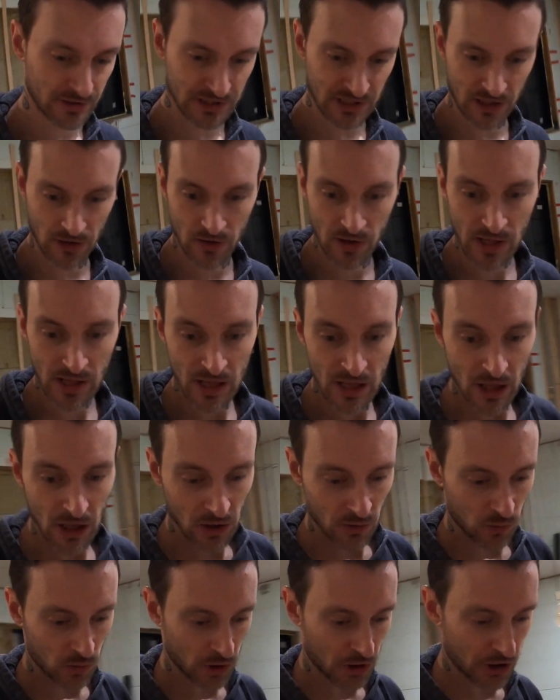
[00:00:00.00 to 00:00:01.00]
So
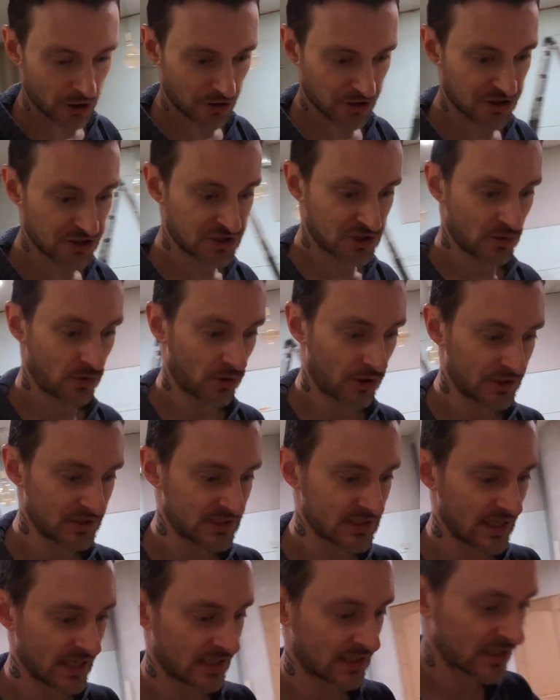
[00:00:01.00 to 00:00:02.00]
we'll go to the store
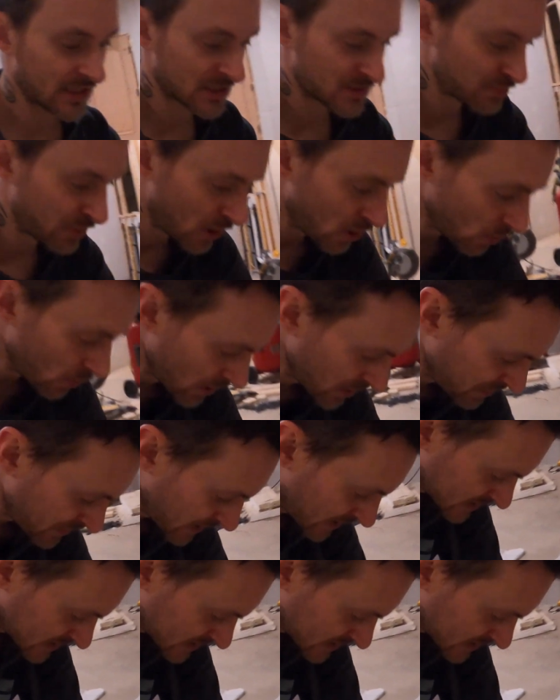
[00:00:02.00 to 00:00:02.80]
and take this bolt with